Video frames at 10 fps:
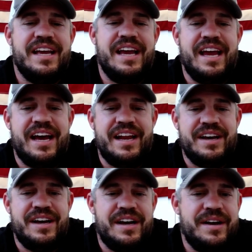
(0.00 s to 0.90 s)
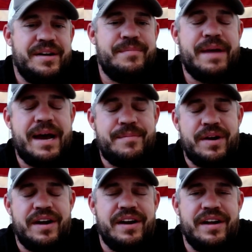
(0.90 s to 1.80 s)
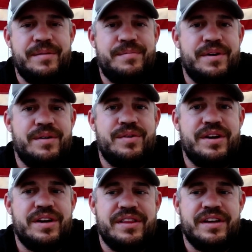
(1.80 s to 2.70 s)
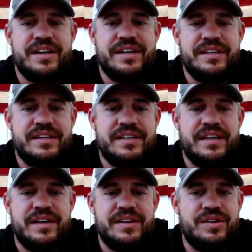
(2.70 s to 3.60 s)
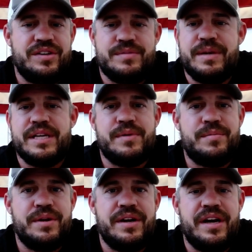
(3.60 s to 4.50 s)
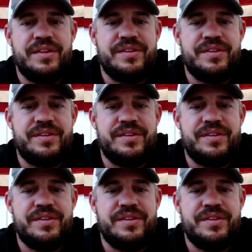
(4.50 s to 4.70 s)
And Matt brought it up. One of the, there's a baseball player out